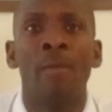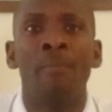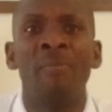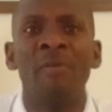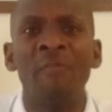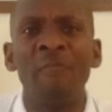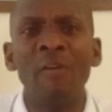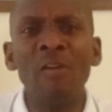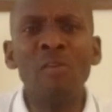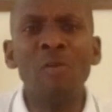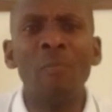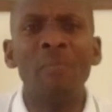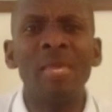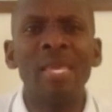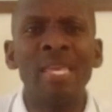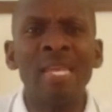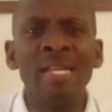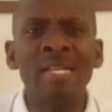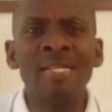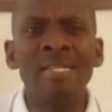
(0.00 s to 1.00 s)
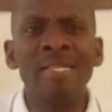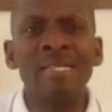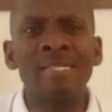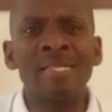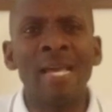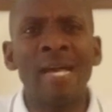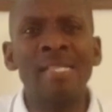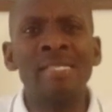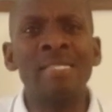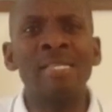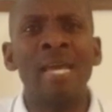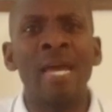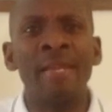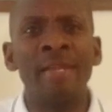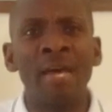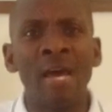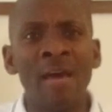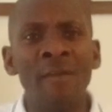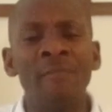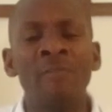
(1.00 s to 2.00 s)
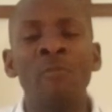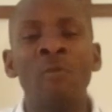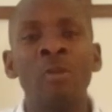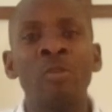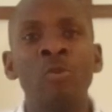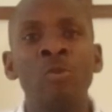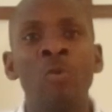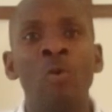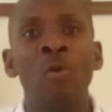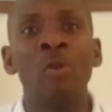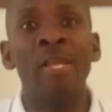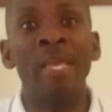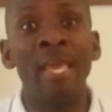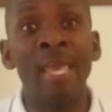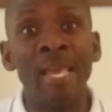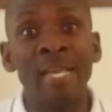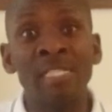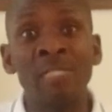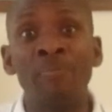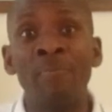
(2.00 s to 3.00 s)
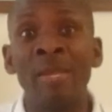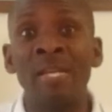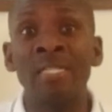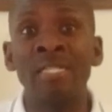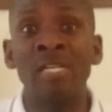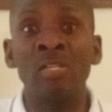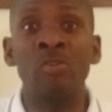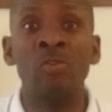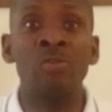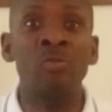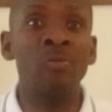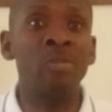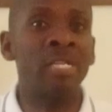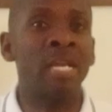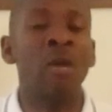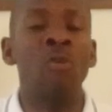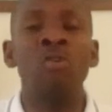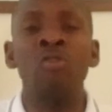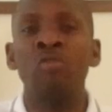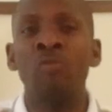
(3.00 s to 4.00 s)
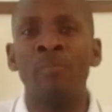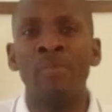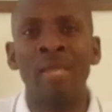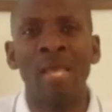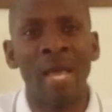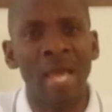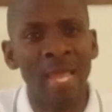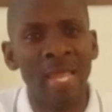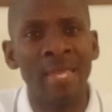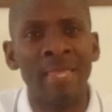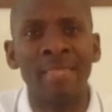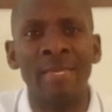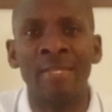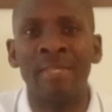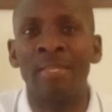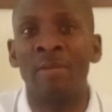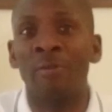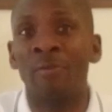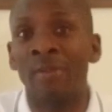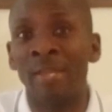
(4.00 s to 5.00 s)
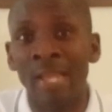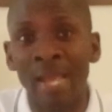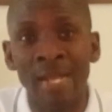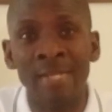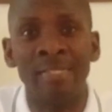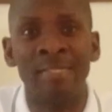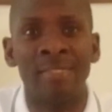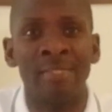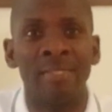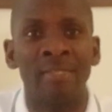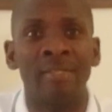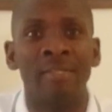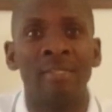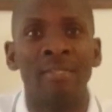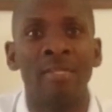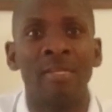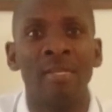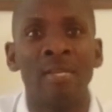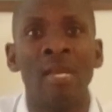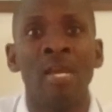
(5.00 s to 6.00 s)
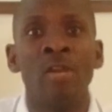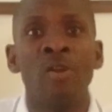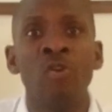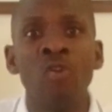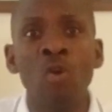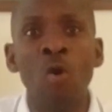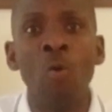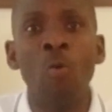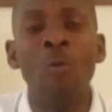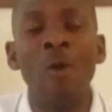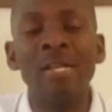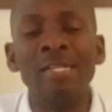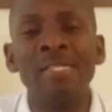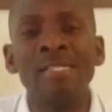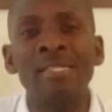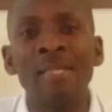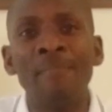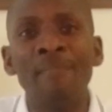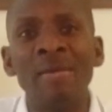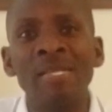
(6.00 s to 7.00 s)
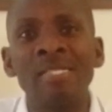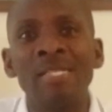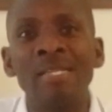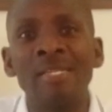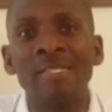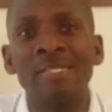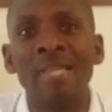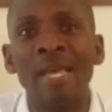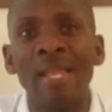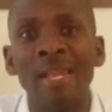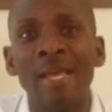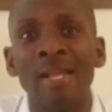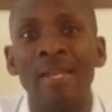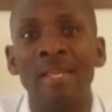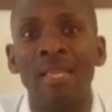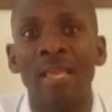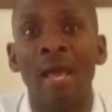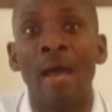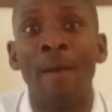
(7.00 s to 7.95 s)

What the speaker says: before you begin discussing and having what you call expectations which are going to be higher than the reality, know what is the basic salary